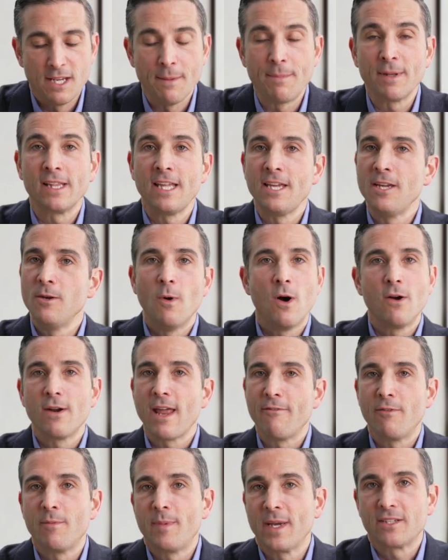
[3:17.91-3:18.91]
Typically, you won't
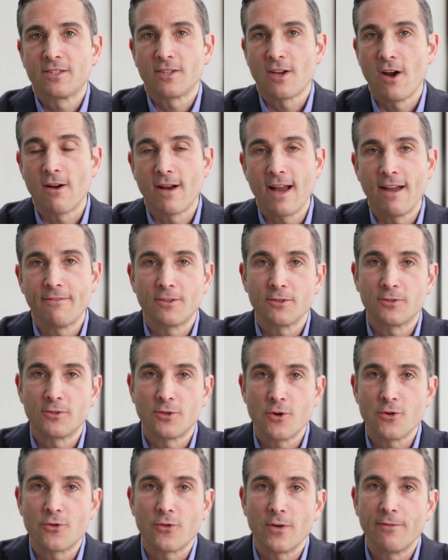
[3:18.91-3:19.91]
have a big scar after
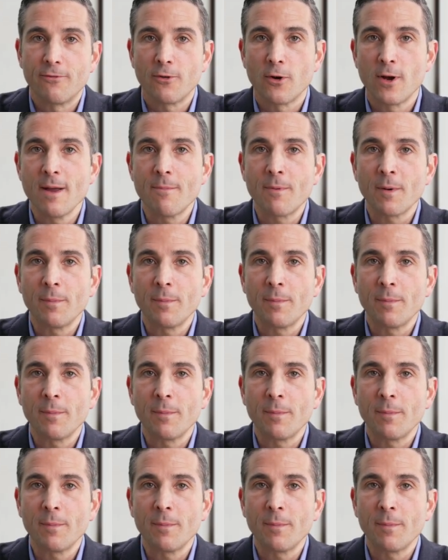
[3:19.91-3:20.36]
surgery. For a hip